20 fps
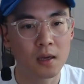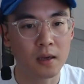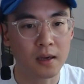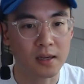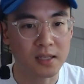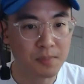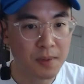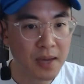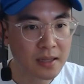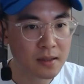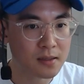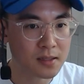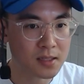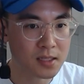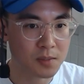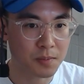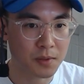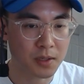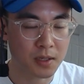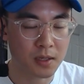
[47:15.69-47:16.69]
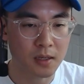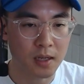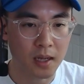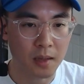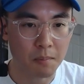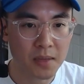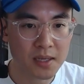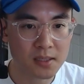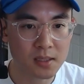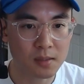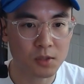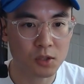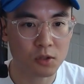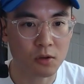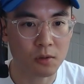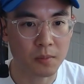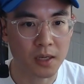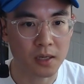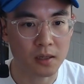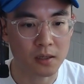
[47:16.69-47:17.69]
expand the discipline, like mix them to
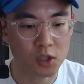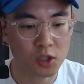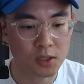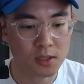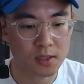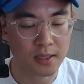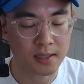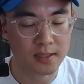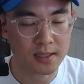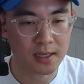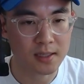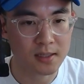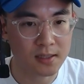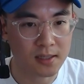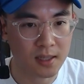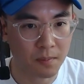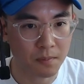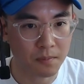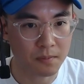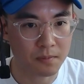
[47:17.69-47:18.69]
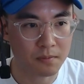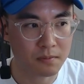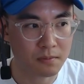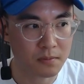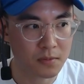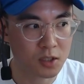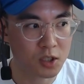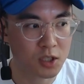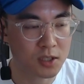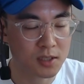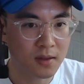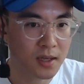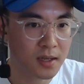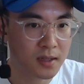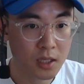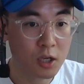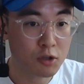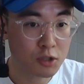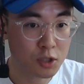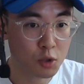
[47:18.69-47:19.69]
a bit, it's just like take the step to just
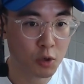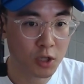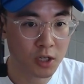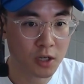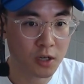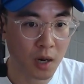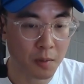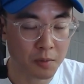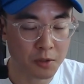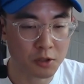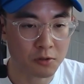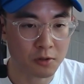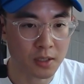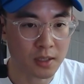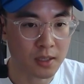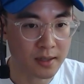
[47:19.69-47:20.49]
think, here's a really good opportunity.